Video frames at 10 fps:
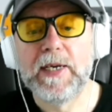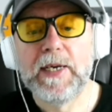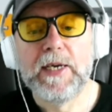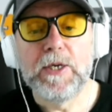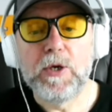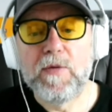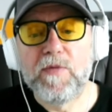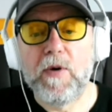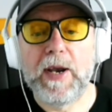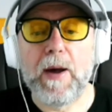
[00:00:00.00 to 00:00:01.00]
You can
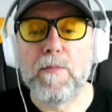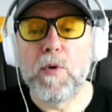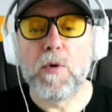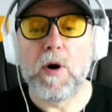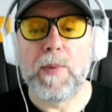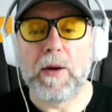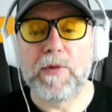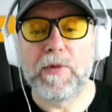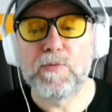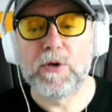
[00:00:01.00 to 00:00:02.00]
find out more about
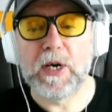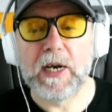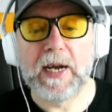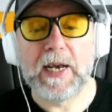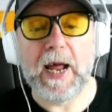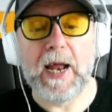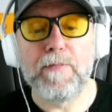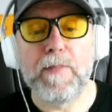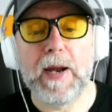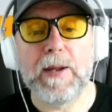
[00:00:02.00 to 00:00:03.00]
this project lead
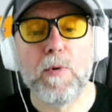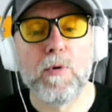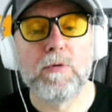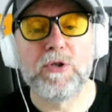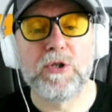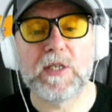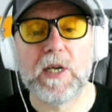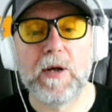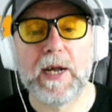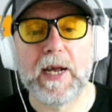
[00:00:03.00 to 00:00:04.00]
and many more just
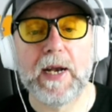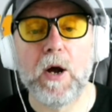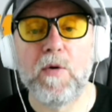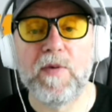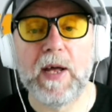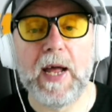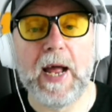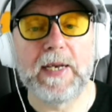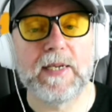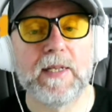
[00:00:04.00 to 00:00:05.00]
like it over
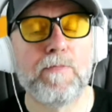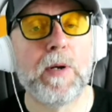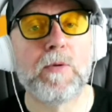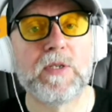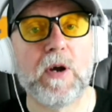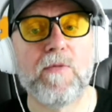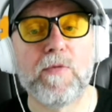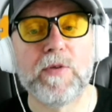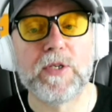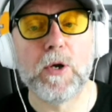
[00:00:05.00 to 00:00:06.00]
at the Builders
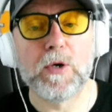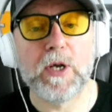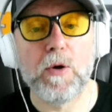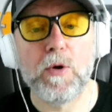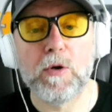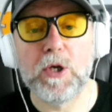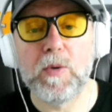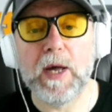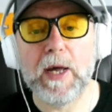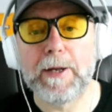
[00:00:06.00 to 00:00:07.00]
Conference.
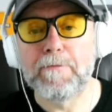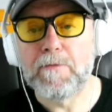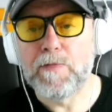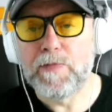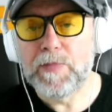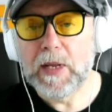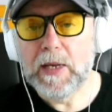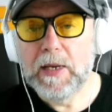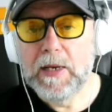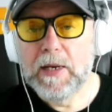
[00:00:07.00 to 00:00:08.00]
co.uk.
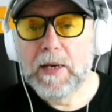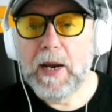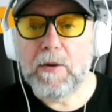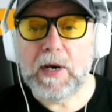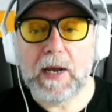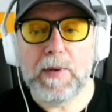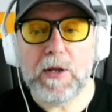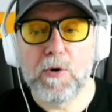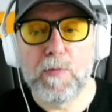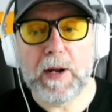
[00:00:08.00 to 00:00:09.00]
Now, claiming that
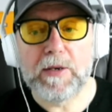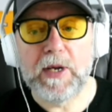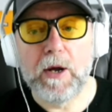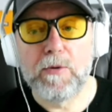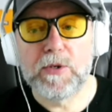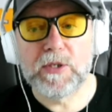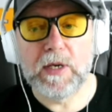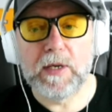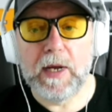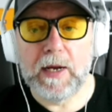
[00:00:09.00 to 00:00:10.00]
you're about to host
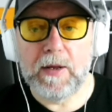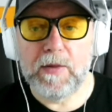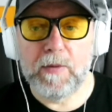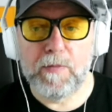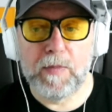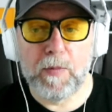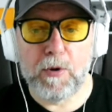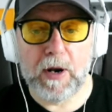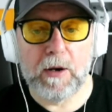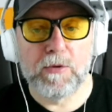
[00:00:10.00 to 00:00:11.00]
the
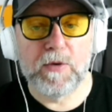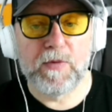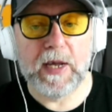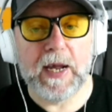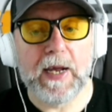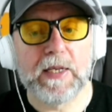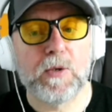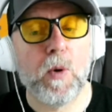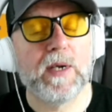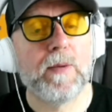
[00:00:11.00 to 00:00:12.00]
product launch of the year is
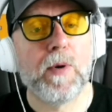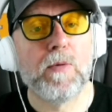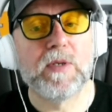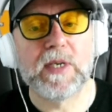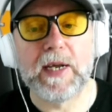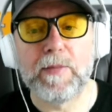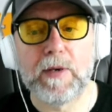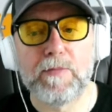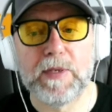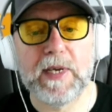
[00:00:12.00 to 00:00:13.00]
quite a bold
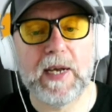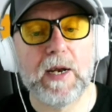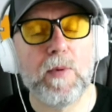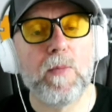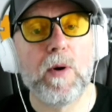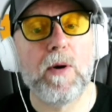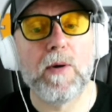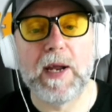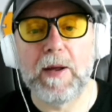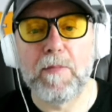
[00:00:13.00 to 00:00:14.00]
statement, particularly when we're
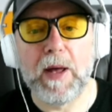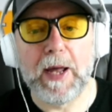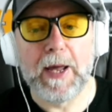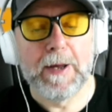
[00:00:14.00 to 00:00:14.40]
only in May.